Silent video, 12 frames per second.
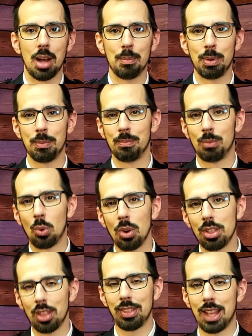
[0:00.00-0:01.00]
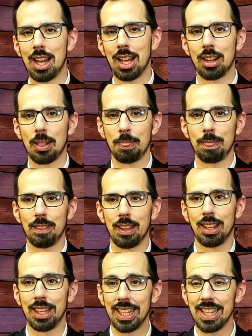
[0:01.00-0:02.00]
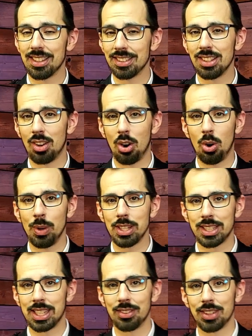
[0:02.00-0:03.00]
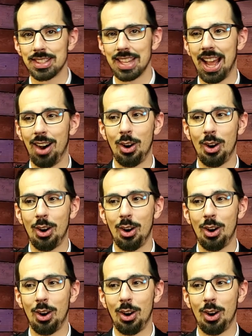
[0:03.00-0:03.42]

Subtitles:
But more than that, he doesn't always give us